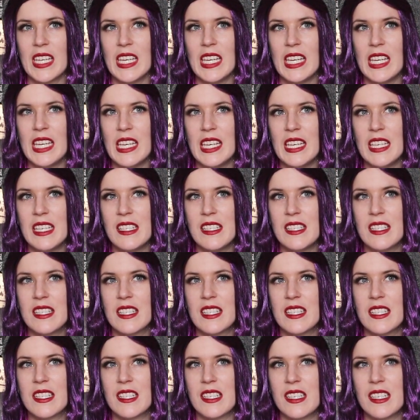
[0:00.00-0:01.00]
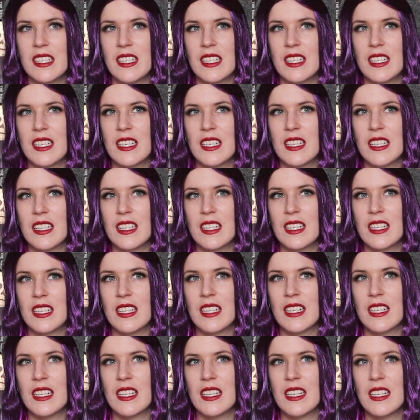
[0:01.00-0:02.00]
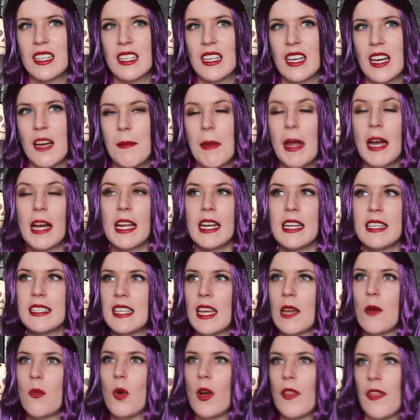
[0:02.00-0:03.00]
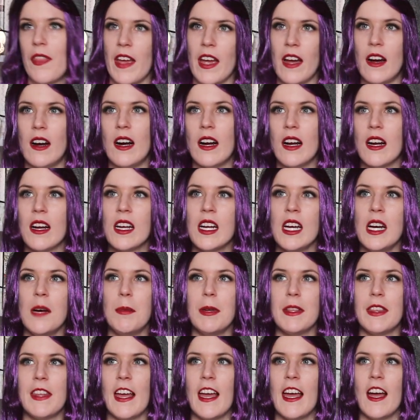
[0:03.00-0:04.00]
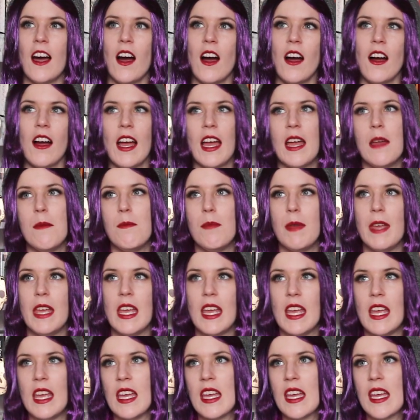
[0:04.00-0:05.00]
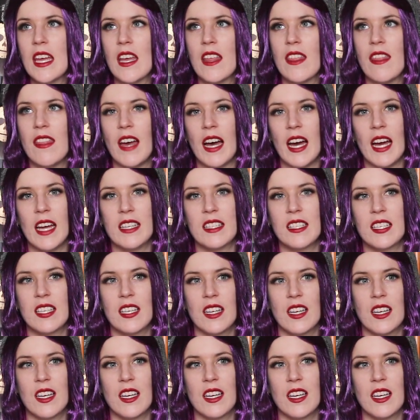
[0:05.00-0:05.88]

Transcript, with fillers: is, I'm not going to say what they are, but they are a being that